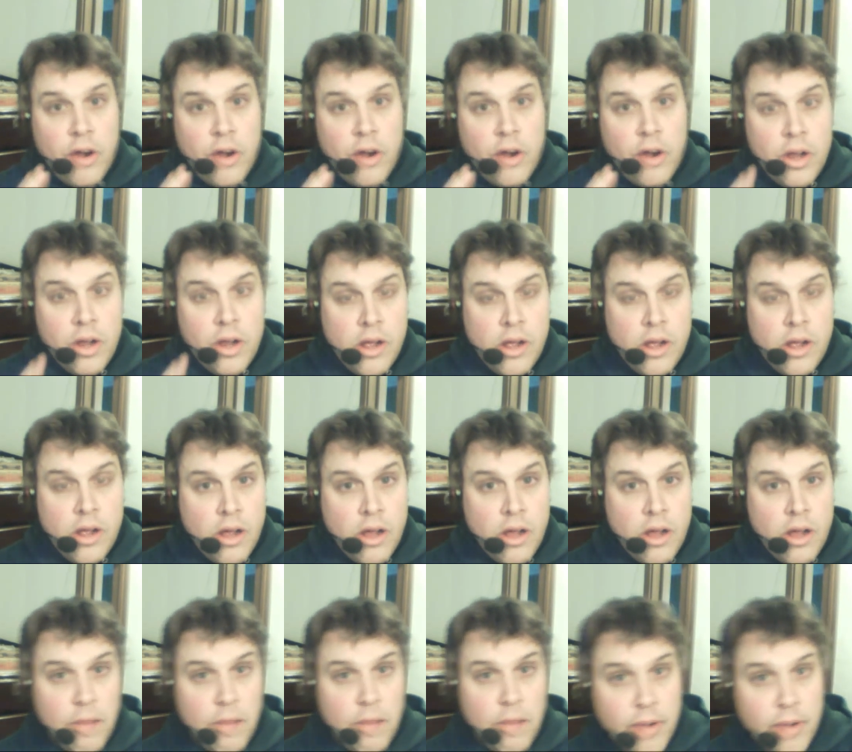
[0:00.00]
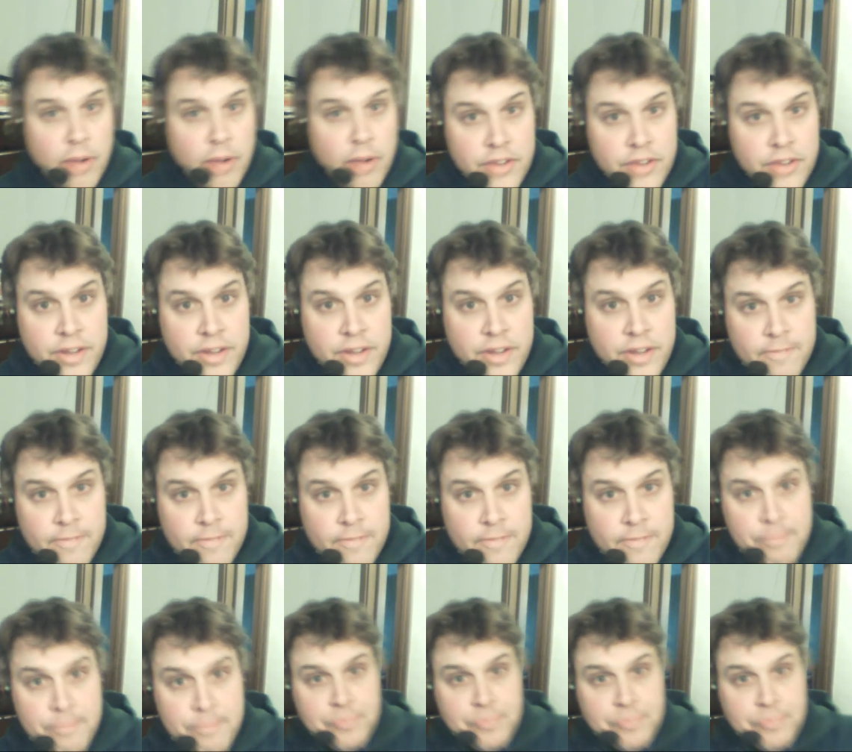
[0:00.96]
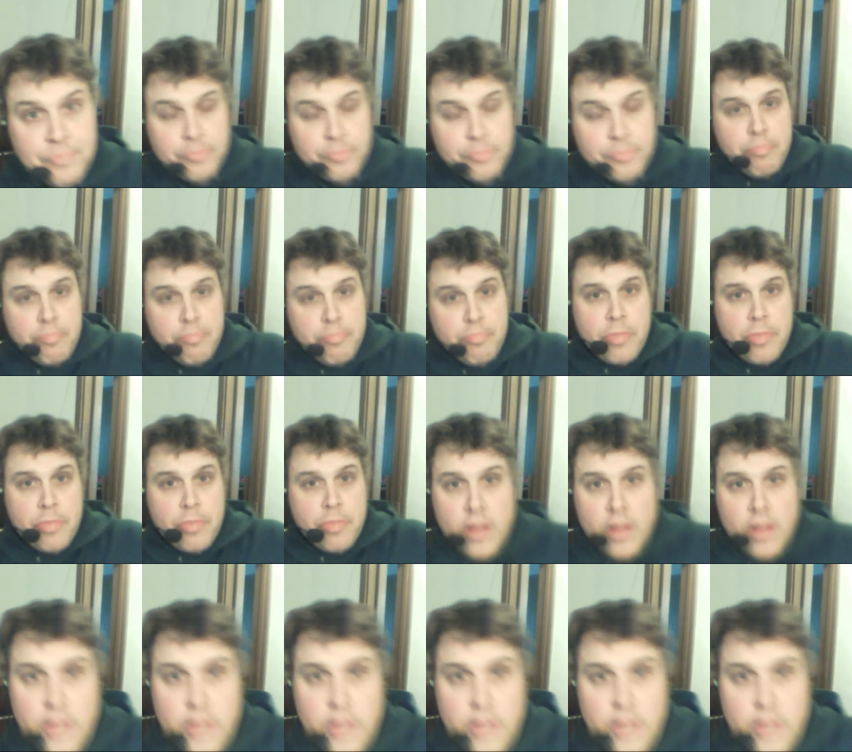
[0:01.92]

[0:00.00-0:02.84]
Barack Obama, our president.